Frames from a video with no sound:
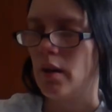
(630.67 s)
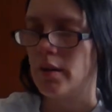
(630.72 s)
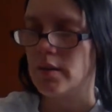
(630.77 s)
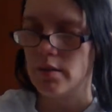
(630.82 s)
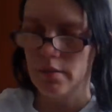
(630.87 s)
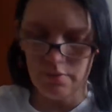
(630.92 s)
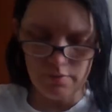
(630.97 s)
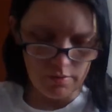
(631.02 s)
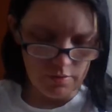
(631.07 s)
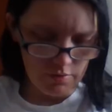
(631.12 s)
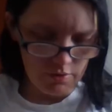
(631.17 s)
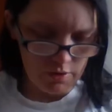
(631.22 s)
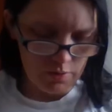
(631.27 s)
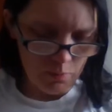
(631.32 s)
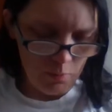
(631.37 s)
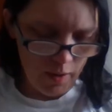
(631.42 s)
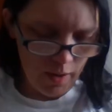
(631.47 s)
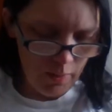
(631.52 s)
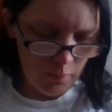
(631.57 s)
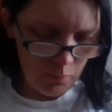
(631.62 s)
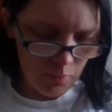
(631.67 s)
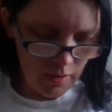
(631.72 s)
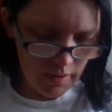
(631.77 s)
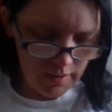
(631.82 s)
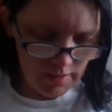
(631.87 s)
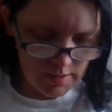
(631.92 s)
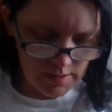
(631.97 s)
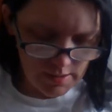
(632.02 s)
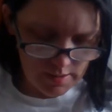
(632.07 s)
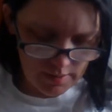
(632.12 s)
I don't usually wear
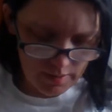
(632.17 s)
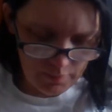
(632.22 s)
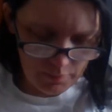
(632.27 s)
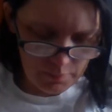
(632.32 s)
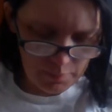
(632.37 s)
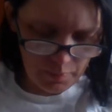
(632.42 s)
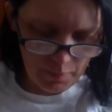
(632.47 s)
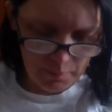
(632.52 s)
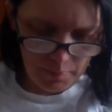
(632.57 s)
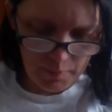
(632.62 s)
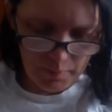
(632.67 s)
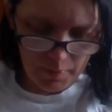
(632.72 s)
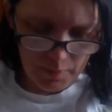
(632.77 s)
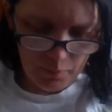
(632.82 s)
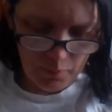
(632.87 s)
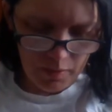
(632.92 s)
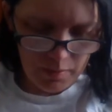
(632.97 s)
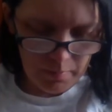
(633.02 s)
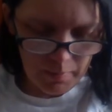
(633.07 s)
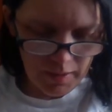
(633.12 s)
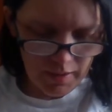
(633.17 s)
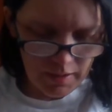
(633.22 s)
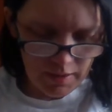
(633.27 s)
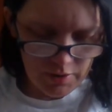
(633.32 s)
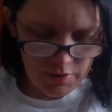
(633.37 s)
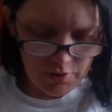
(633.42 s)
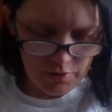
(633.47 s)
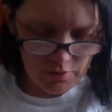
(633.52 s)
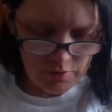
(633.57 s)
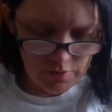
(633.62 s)
white, so that would probably be one of my
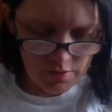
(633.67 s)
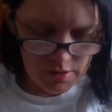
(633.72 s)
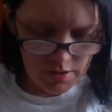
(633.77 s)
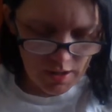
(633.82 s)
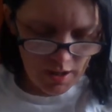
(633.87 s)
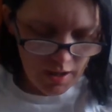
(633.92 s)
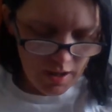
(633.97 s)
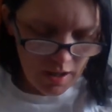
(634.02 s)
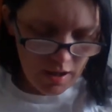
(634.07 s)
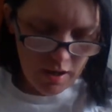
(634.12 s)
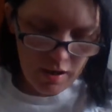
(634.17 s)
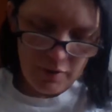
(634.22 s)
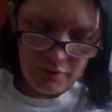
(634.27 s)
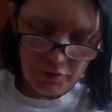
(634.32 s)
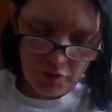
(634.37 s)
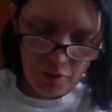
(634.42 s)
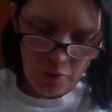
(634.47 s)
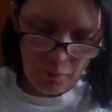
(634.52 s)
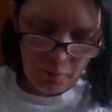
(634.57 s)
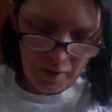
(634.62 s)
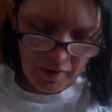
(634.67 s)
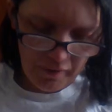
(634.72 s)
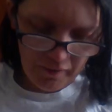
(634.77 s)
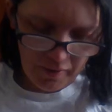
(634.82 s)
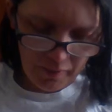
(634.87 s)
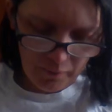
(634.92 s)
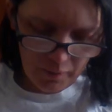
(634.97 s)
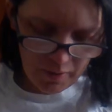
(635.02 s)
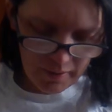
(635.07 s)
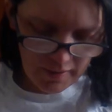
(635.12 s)
issues. I'm not
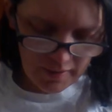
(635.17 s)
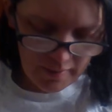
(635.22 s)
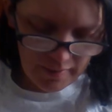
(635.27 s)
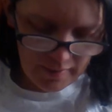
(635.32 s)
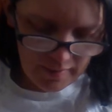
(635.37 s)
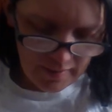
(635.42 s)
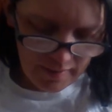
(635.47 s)
wearing white.